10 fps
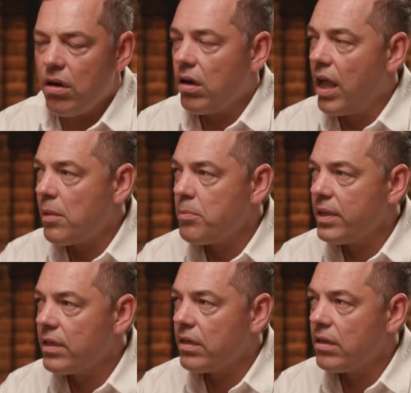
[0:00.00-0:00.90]
helping
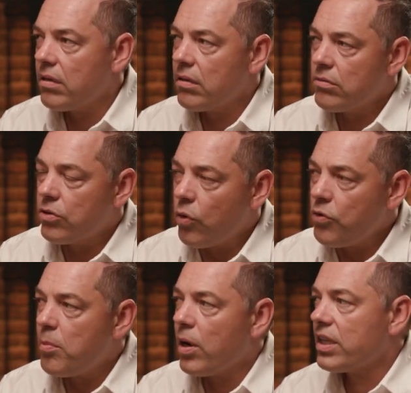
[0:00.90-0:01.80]
growth
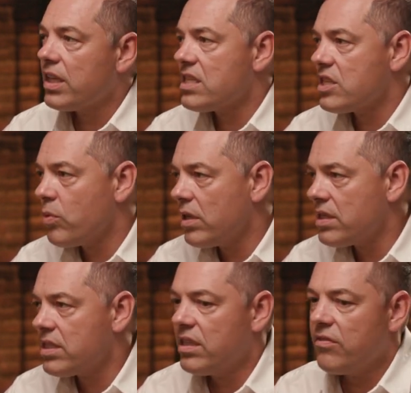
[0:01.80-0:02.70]
markets as well as
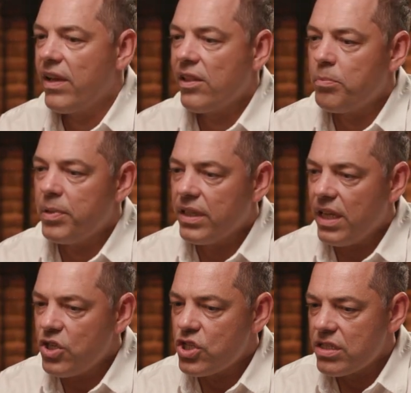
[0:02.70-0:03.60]
the developing
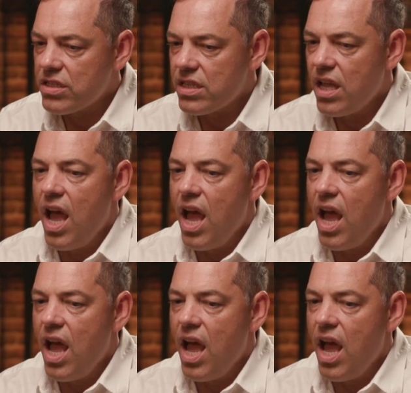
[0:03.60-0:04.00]
nations